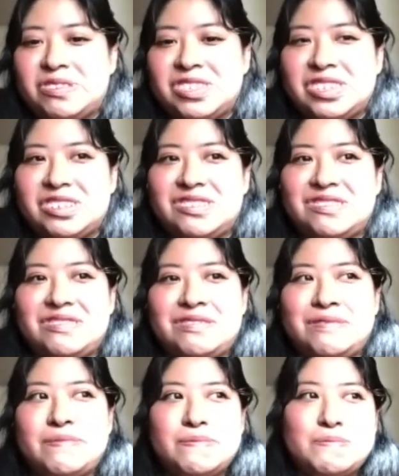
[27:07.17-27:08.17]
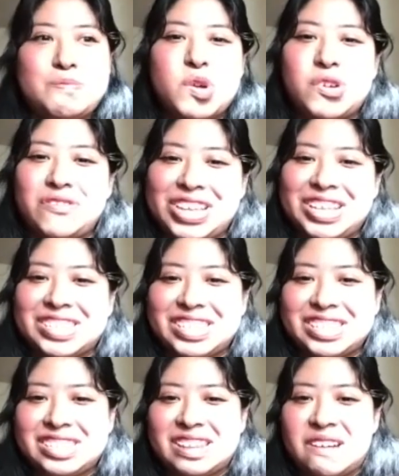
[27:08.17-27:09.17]
to movies
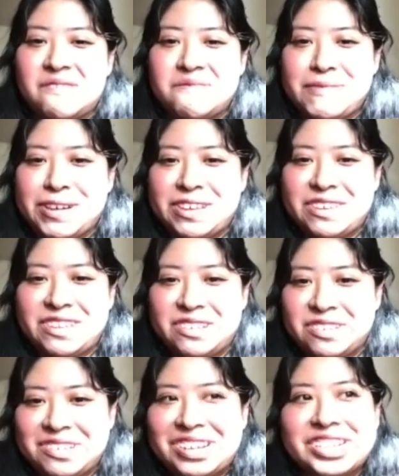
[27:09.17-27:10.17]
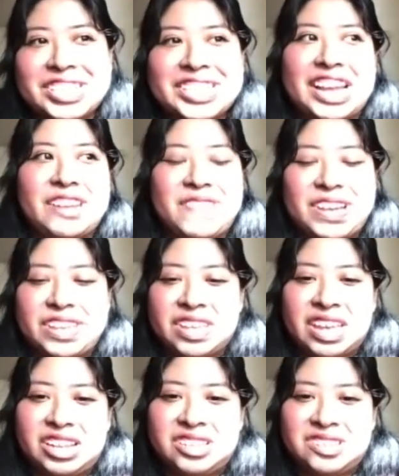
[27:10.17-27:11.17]
and stuff, but you know, you understand why you
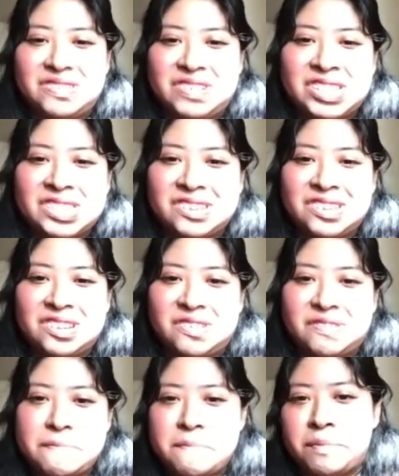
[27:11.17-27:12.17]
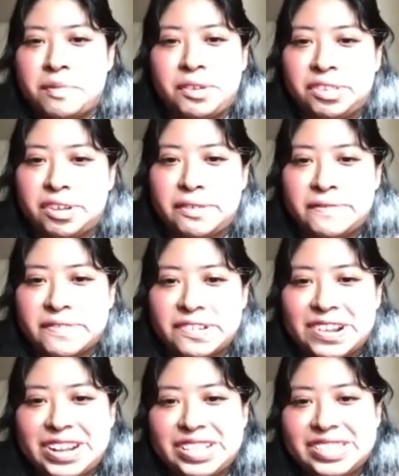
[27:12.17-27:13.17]
can't do it, so you don't mull over
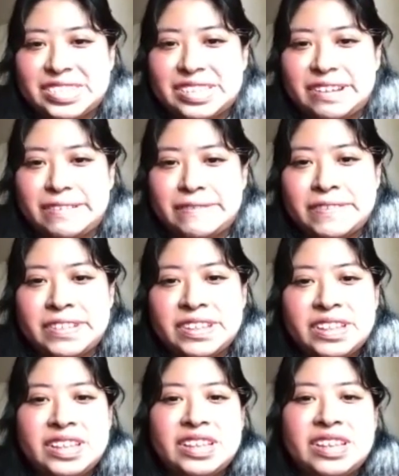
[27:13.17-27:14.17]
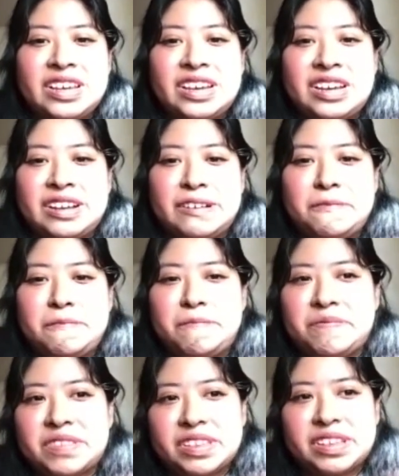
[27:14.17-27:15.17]
it and stuff.
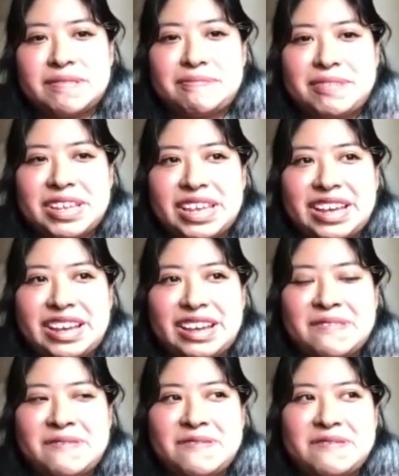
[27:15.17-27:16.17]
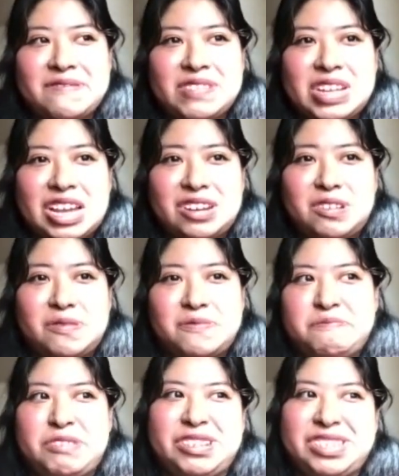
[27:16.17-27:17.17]
But yeah, I don't know,
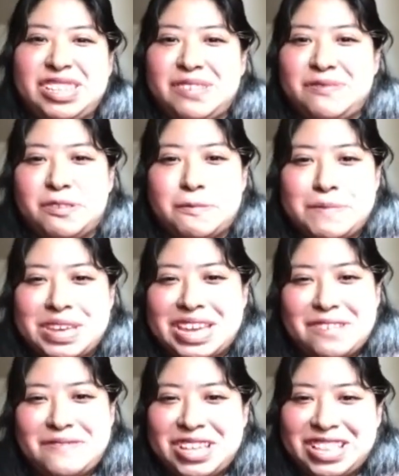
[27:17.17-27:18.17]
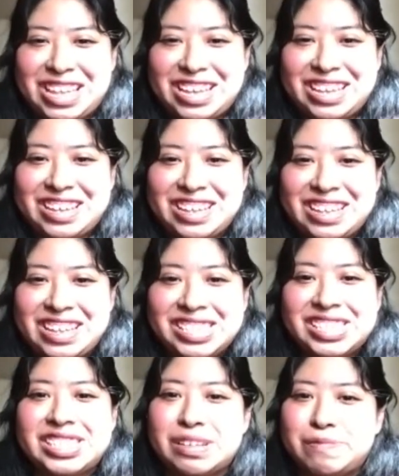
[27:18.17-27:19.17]
personally for me, I feel like
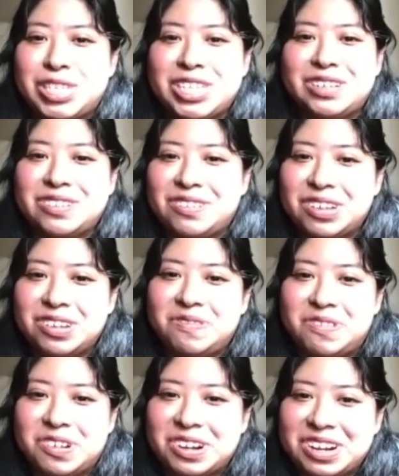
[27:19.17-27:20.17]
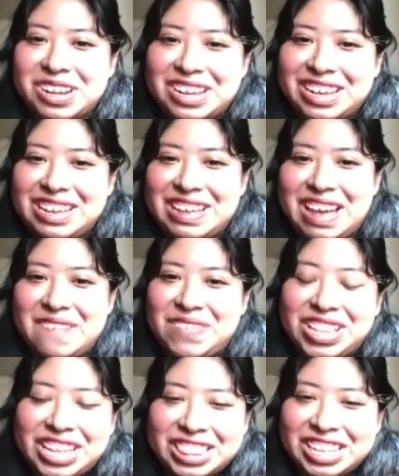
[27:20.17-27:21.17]
since I'm still going to work, I feel
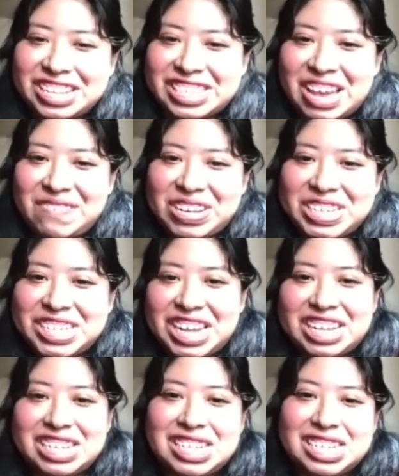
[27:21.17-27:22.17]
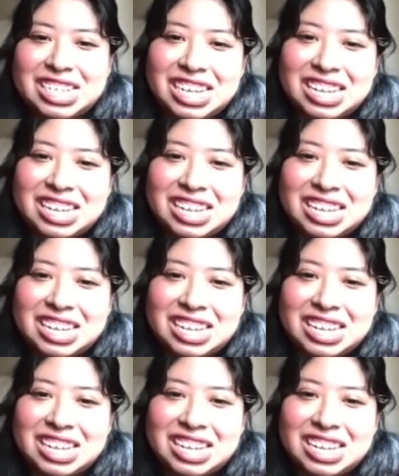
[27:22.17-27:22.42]
like things haven't changed.